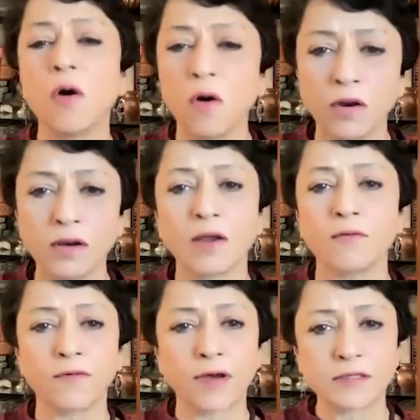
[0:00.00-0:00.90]
all
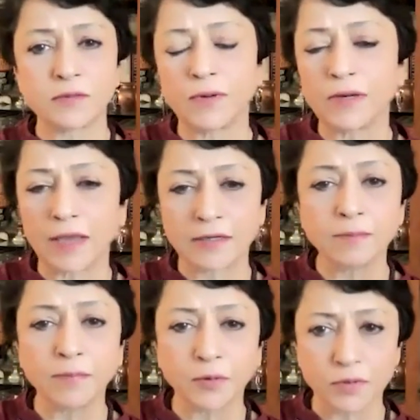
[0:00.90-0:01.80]
of us will get a
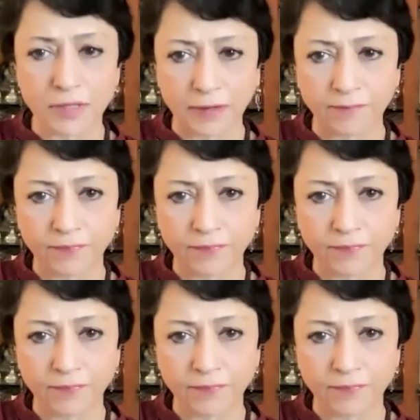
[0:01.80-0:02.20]
blue tick.